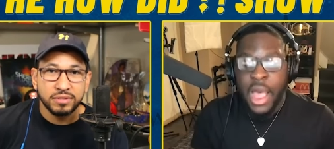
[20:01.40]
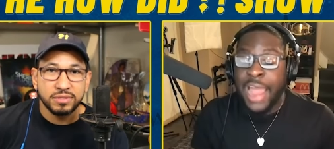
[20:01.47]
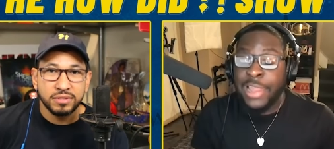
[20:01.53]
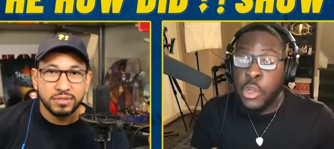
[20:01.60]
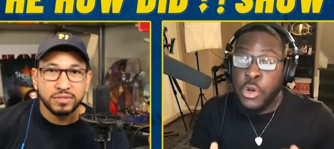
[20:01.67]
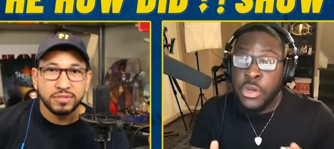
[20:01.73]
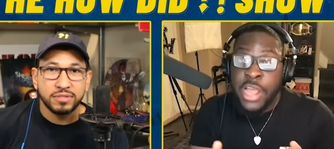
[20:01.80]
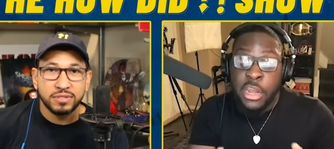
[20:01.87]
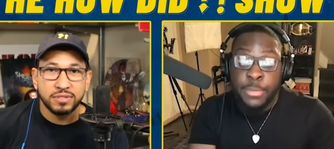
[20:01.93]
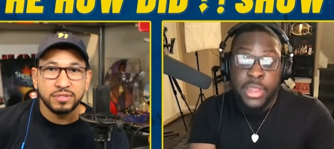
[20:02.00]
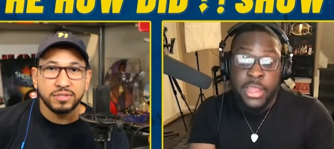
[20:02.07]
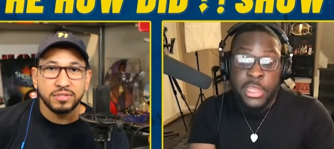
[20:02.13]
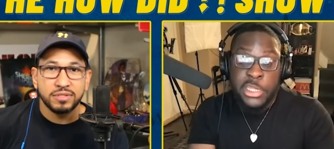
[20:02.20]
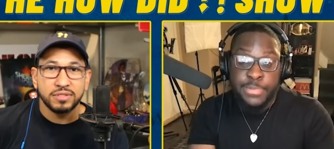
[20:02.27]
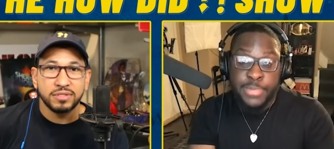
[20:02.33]
Speaker 1: I learned how to
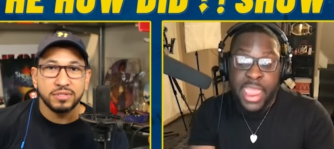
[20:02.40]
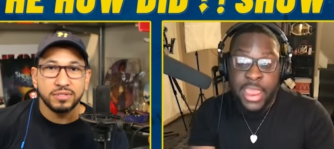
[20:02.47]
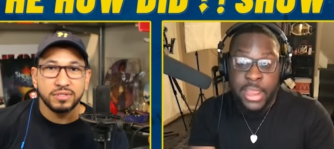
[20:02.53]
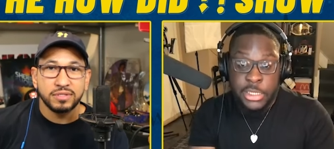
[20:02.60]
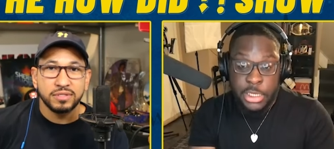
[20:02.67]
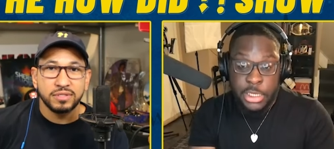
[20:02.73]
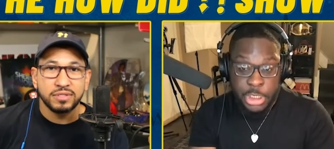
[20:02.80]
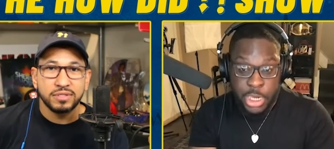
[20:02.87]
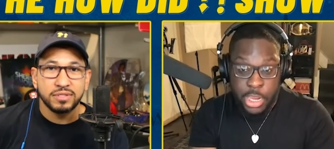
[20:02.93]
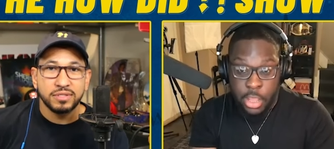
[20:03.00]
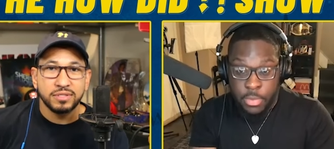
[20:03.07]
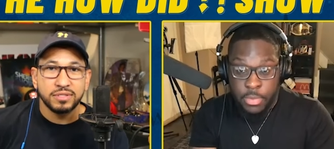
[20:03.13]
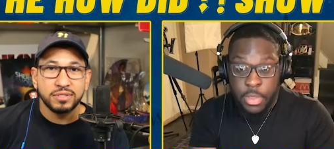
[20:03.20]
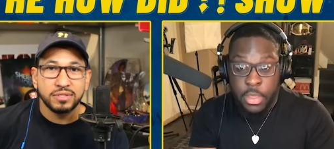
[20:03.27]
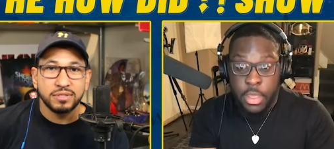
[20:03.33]
play spades in
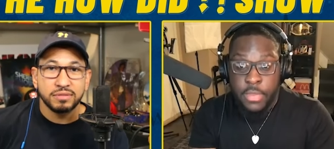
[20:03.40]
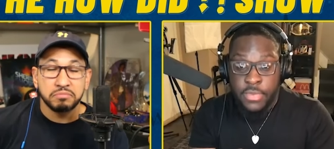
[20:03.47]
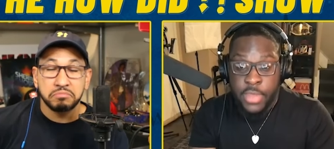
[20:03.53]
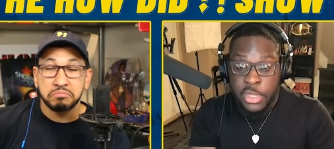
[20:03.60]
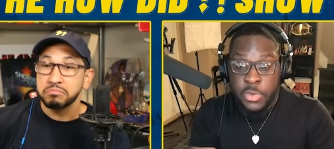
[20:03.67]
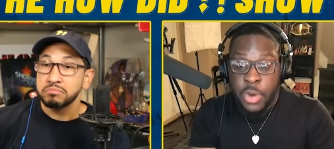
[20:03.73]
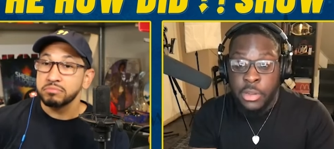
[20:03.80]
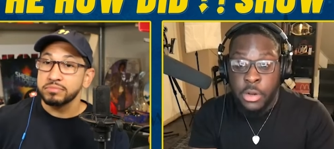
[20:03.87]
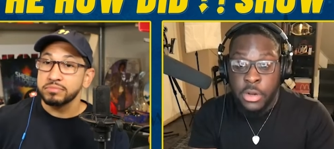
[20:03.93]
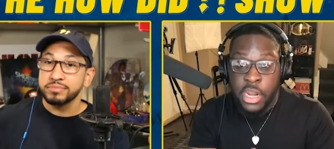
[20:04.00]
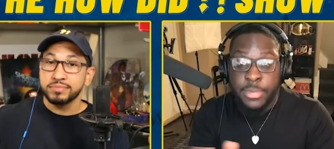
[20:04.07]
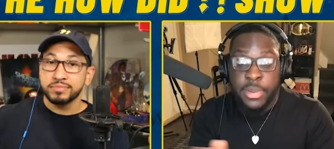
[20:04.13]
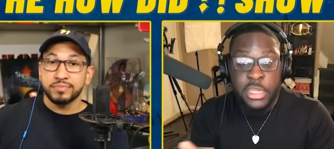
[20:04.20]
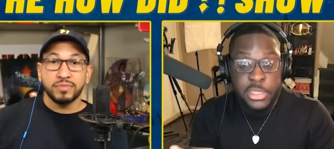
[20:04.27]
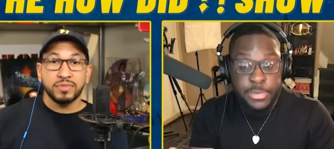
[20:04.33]
jail. That's where I learned how to
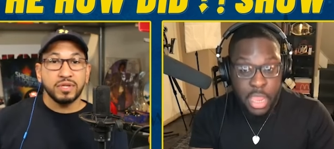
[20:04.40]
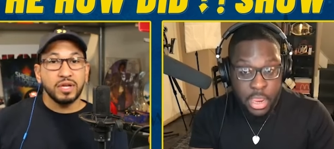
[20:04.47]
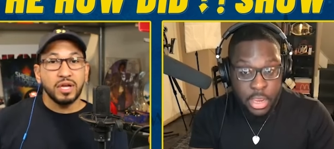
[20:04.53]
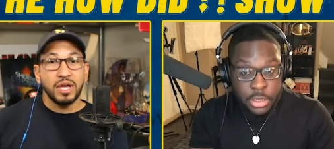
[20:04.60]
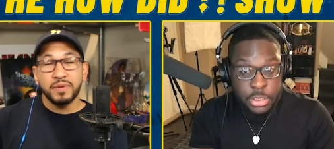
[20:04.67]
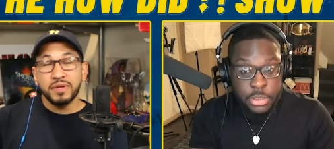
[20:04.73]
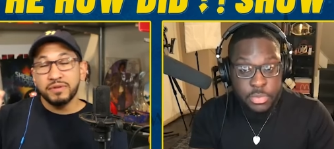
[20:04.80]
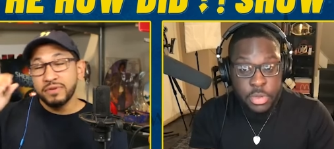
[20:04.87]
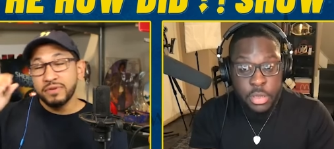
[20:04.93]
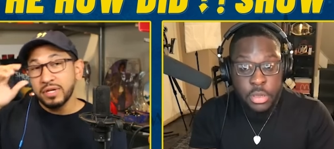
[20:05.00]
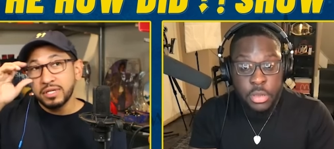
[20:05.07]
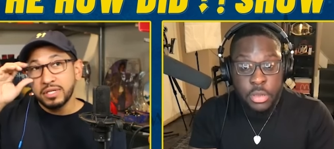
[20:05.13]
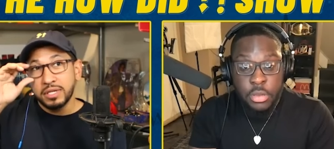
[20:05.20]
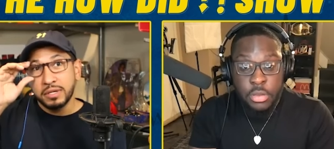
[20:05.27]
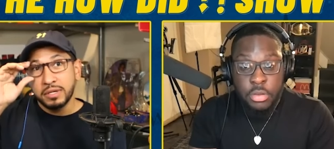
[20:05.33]
play spades.
Speaker 2: I mean, if you're going
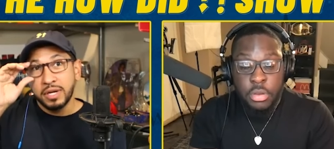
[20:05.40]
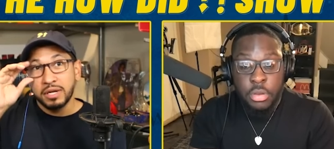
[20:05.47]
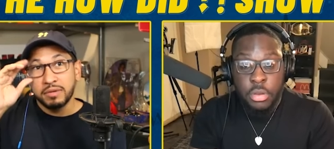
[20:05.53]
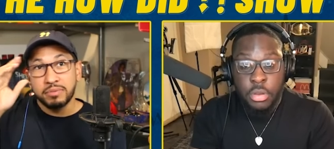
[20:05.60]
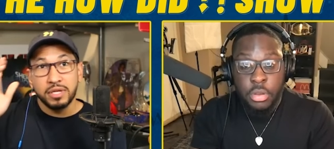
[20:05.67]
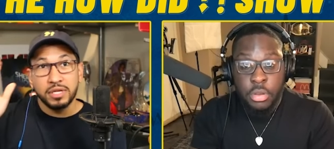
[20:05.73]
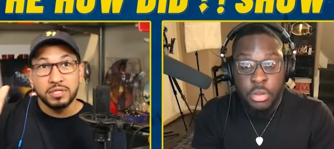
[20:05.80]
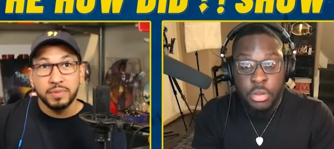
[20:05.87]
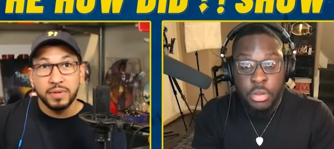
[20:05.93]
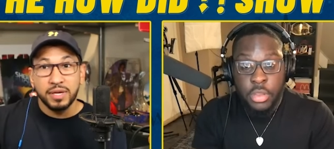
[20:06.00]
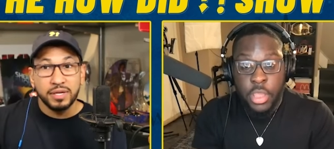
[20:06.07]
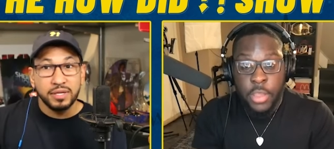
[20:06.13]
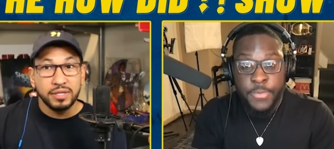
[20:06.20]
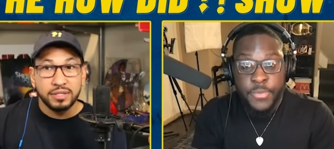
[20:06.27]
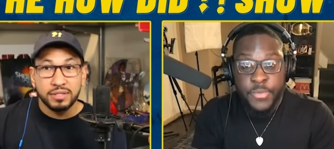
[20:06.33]
to learn how to play
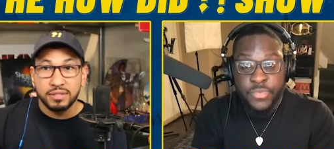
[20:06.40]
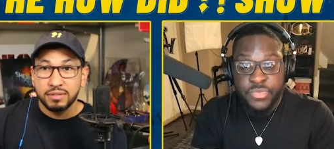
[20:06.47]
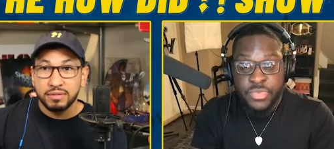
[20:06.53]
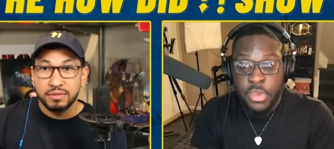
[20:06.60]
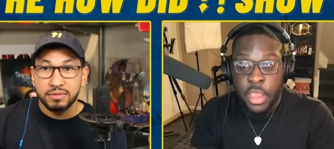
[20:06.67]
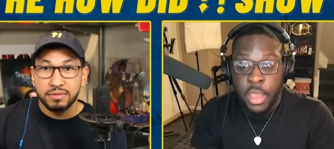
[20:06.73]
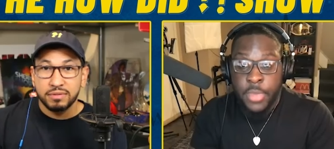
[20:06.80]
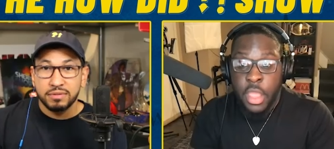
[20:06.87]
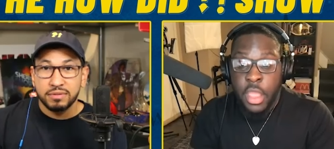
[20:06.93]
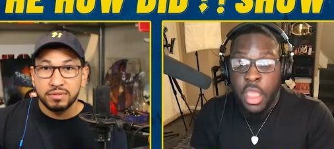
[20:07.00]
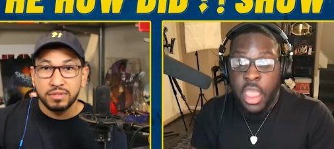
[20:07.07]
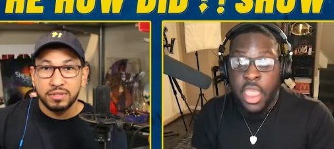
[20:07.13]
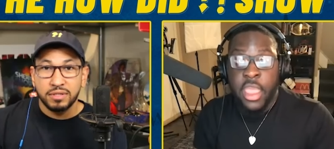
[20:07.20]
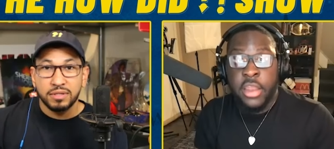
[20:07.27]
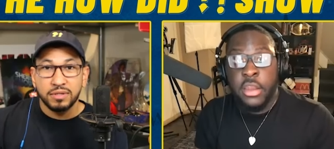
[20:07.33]
spades.
Speaker 1: Yep.
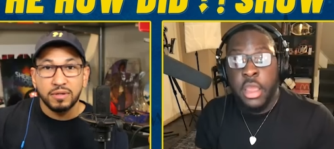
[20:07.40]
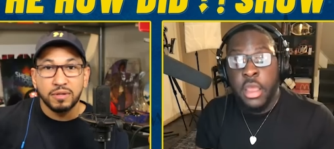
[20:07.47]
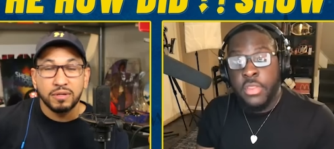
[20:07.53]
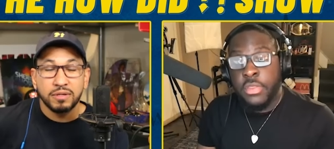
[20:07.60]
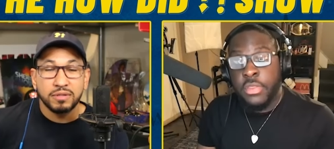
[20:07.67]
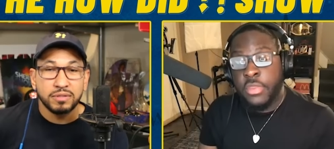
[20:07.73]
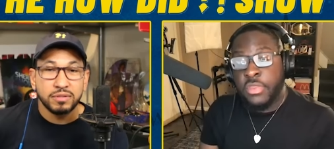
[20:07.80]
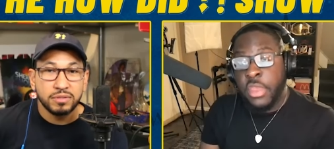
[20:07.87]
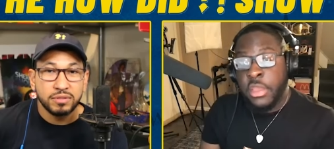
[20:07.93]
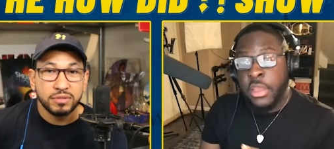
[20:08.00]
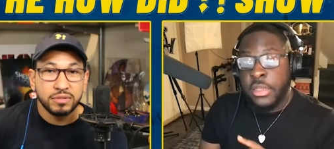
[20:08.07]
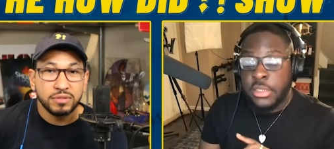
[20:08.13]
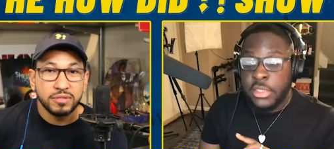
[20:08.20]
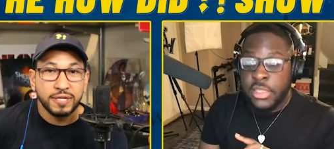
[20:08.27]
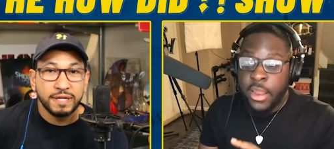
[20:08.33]
And the thing
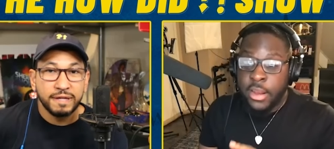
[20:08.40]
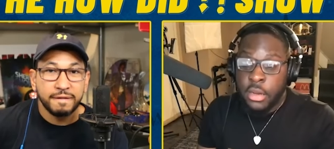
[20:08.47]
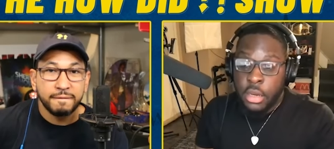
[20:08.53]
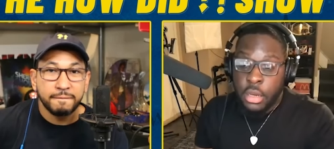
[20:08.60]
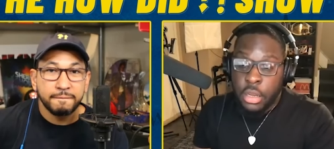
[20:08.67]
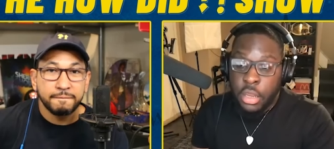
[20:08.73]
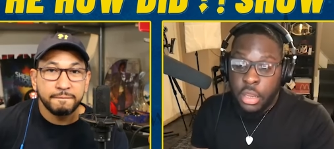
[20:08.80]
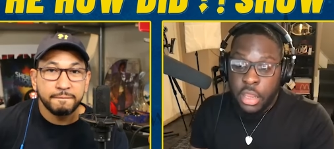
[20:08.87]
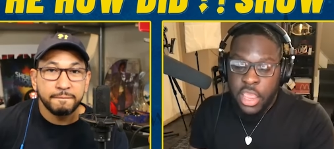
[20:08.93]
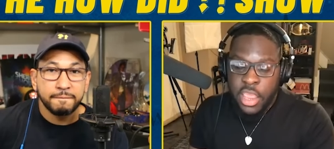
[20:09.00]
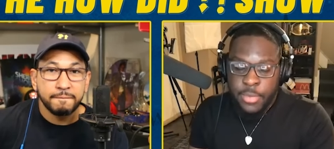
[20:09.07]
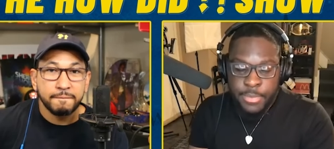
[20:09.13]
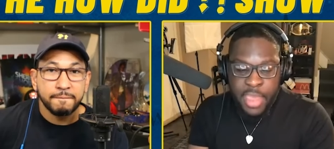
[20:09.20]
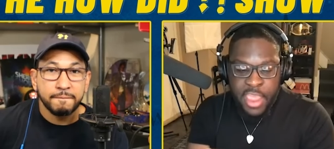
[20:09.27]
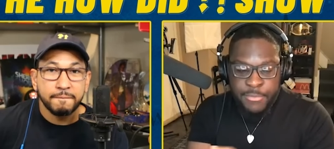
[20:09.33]
is, is that it
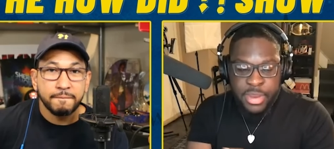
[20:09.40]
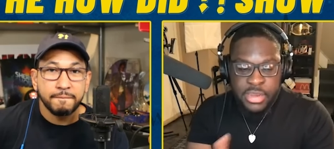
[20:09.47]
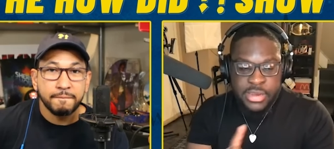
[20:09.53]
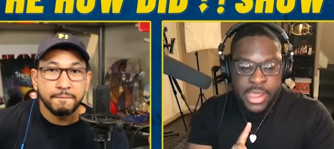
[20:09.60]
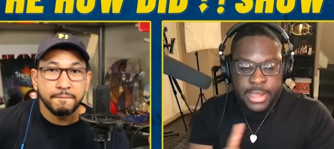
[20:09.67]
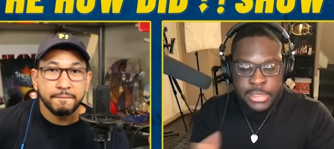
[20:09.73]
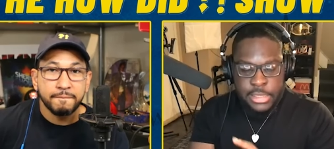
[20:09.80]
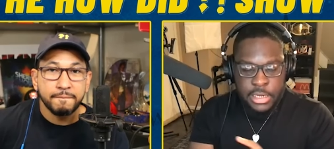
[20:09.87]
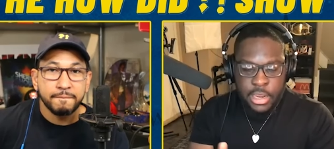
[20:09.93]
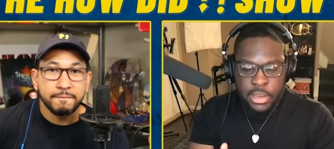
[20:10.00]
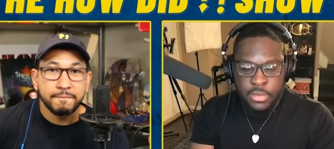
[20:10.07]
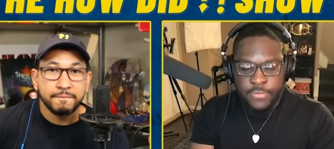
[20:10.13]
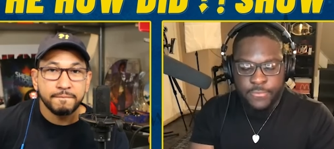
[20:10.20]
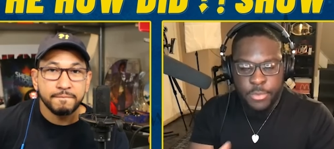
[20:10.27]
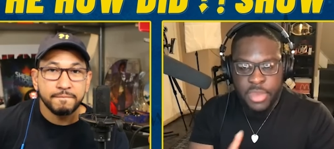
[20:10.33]
may have been destiny
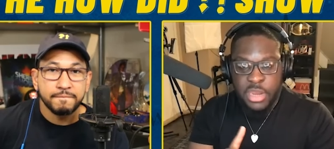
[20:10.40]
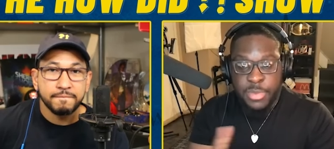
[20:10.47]
for me to